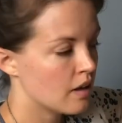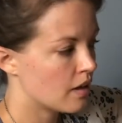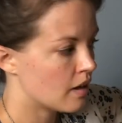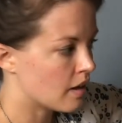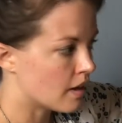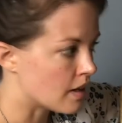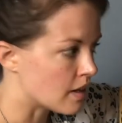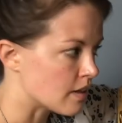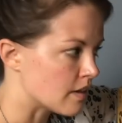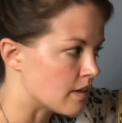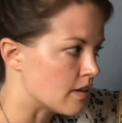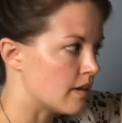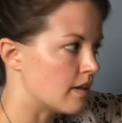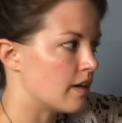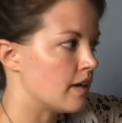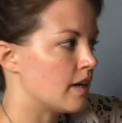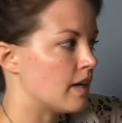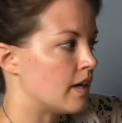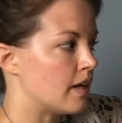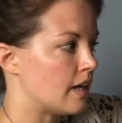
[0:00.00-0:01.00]

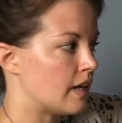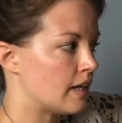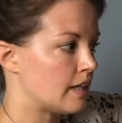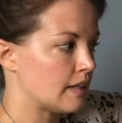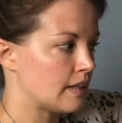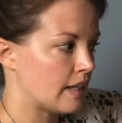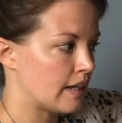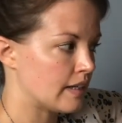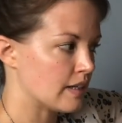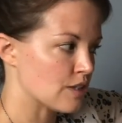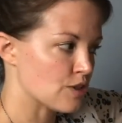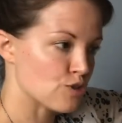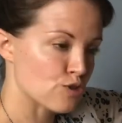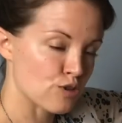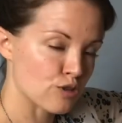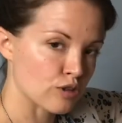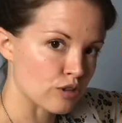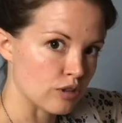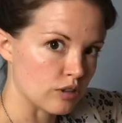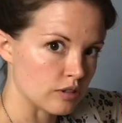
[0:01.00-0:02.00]
in like a
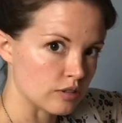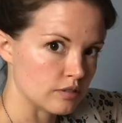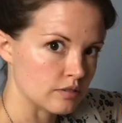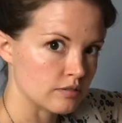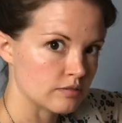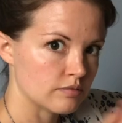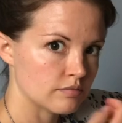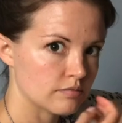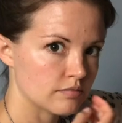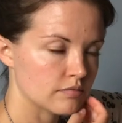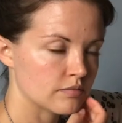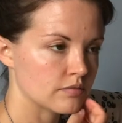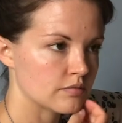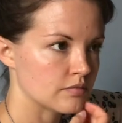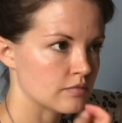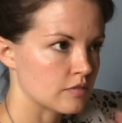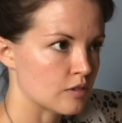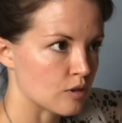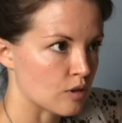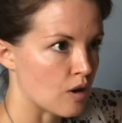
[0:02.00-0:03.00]
circle,
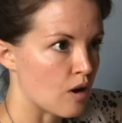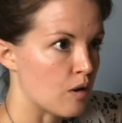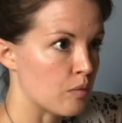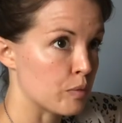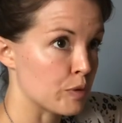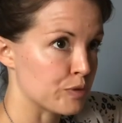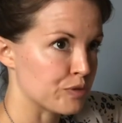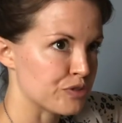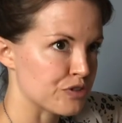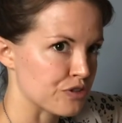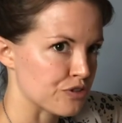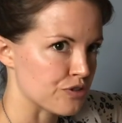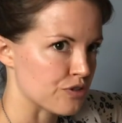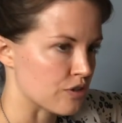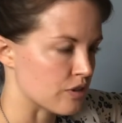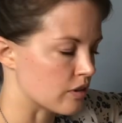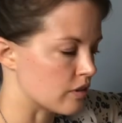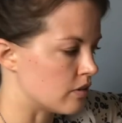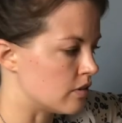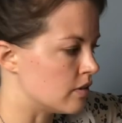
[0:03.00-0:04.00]
or almost a
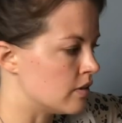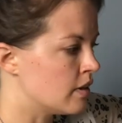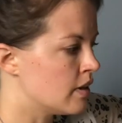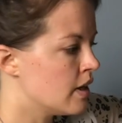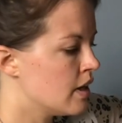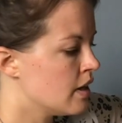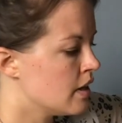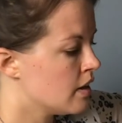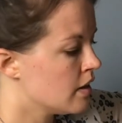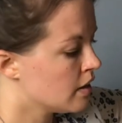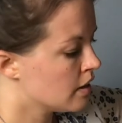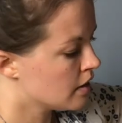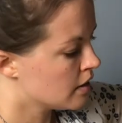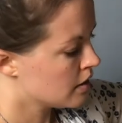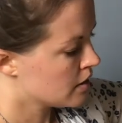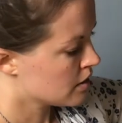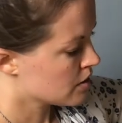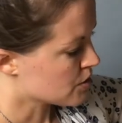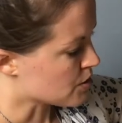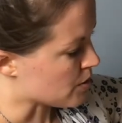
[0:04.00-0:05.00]
circle,
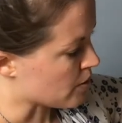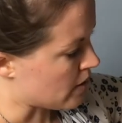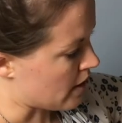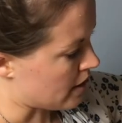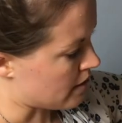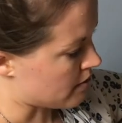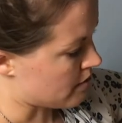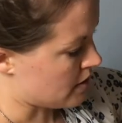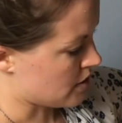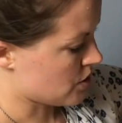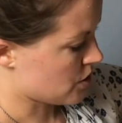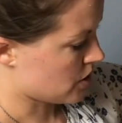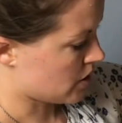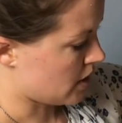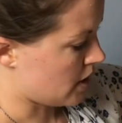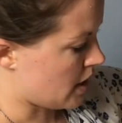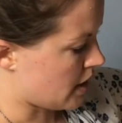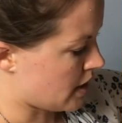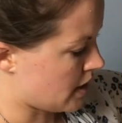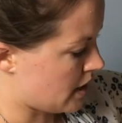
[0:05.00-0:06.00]
so that eventually
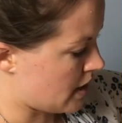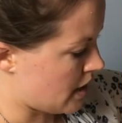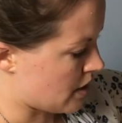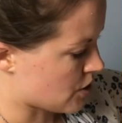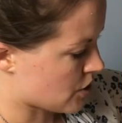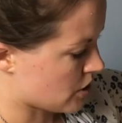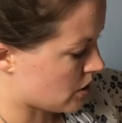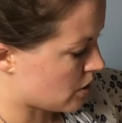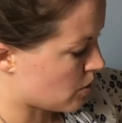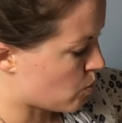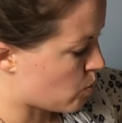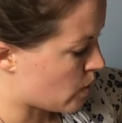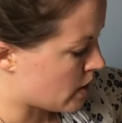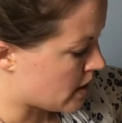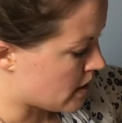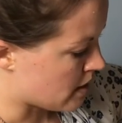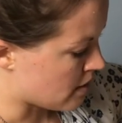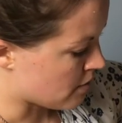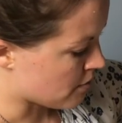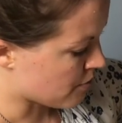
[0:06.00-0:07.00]
I can actually
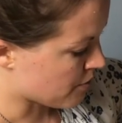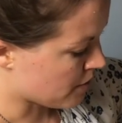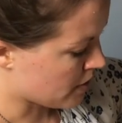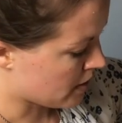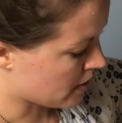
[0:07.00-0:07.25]
weave